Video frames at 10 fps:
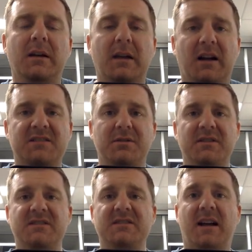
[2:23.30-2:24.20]
And so
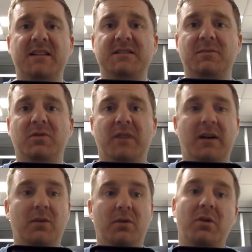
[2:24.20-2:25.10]
this is Ansible
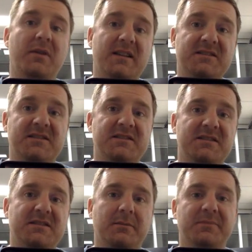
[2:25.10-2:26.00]
now going into the
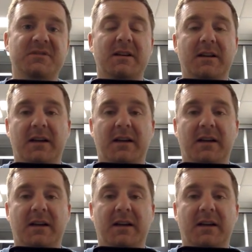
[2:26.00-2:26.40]
systems